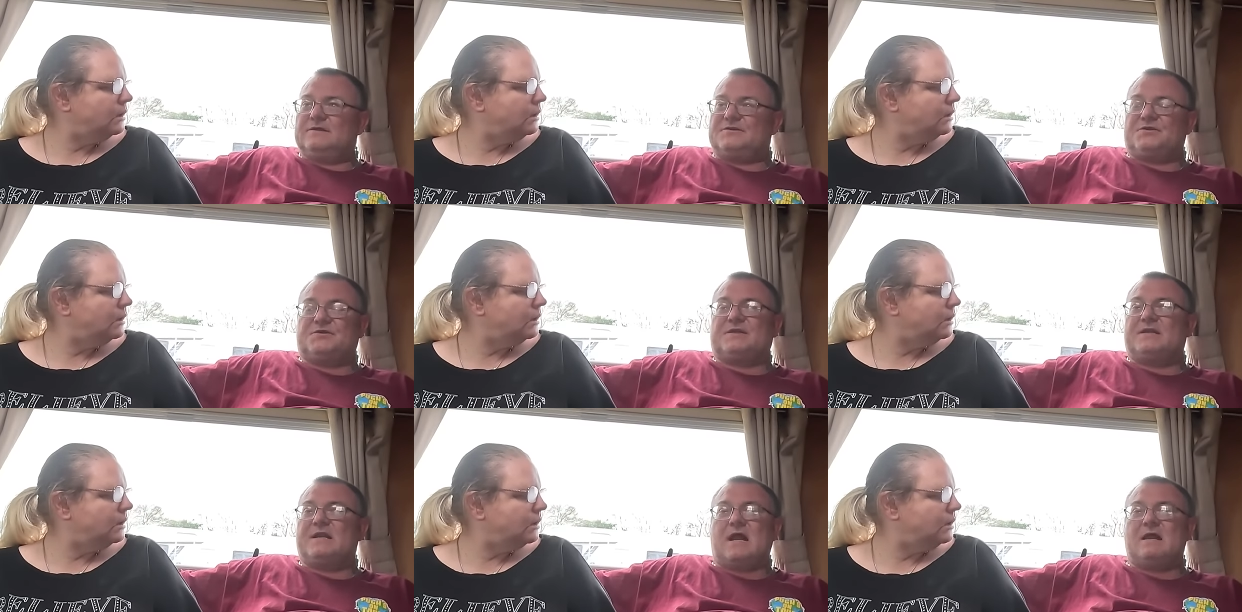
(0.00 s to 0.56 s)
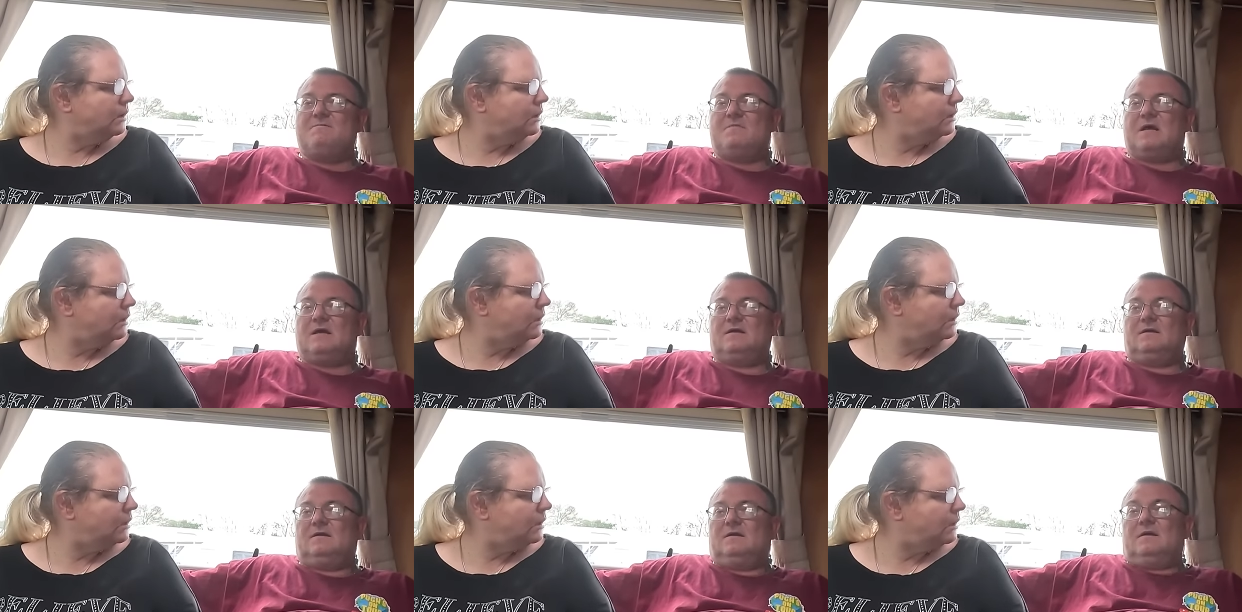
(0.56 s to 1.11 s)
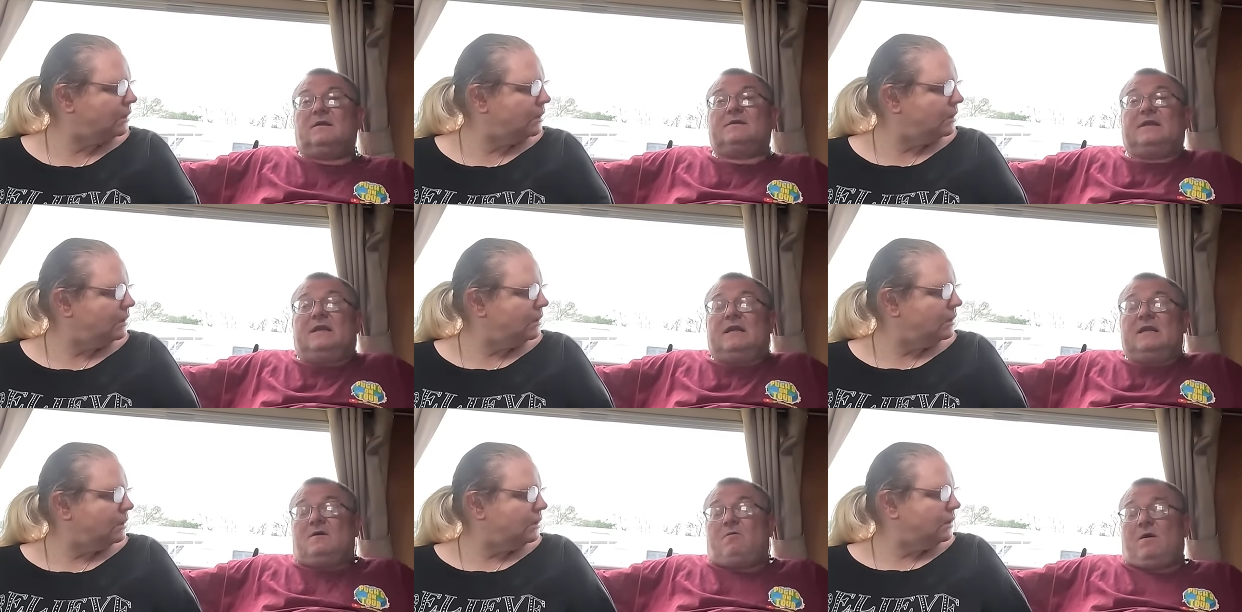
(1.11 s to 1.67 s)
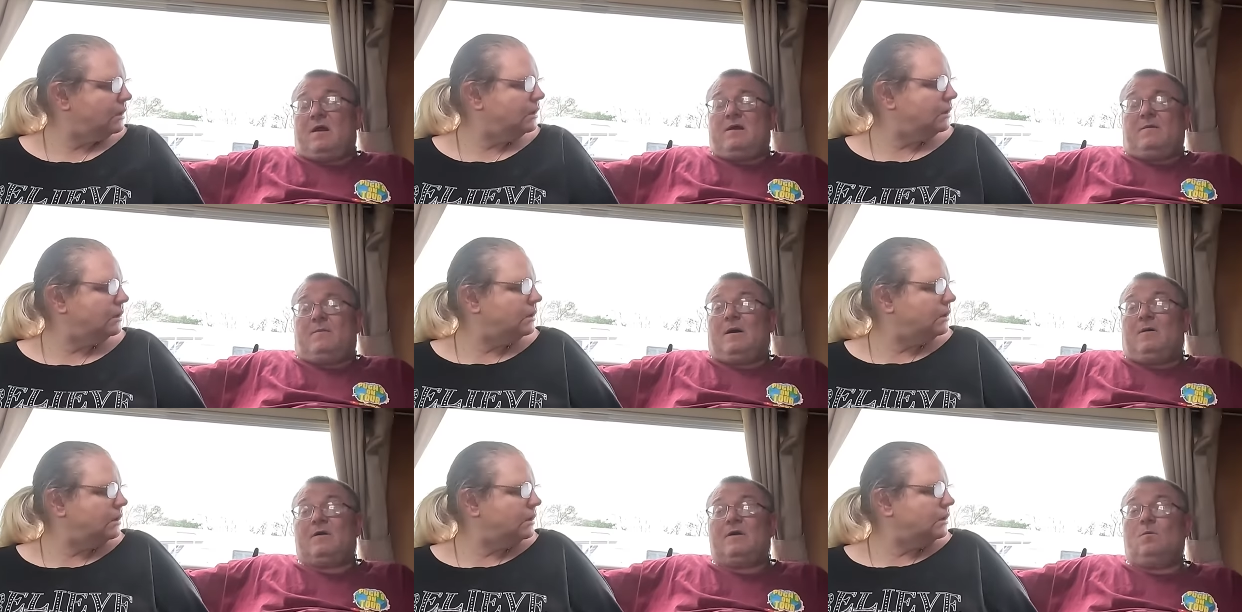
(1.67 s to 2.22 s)
Speaker 1: it's just a nightmare I did inquire
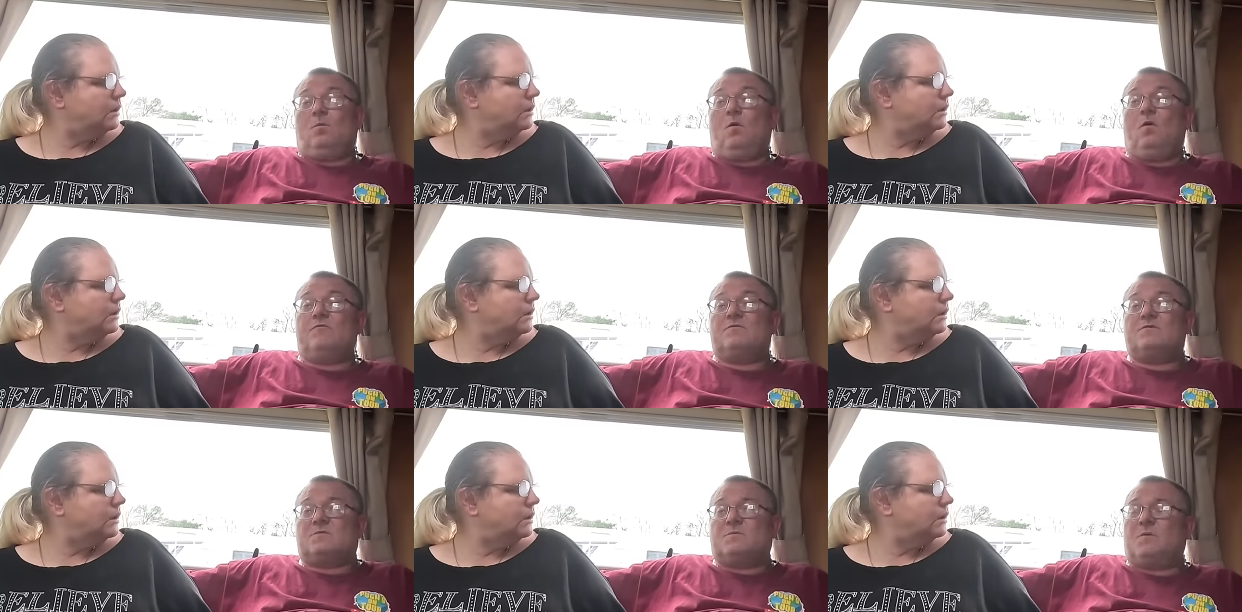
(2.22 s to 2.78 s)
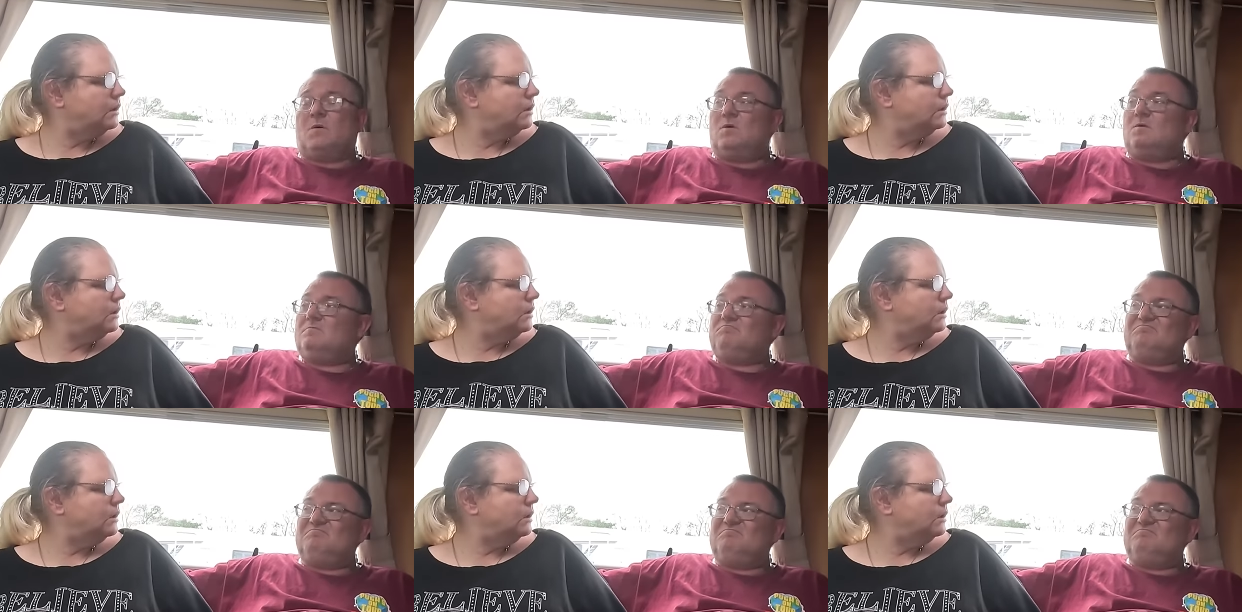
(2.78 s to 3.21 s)
about it once but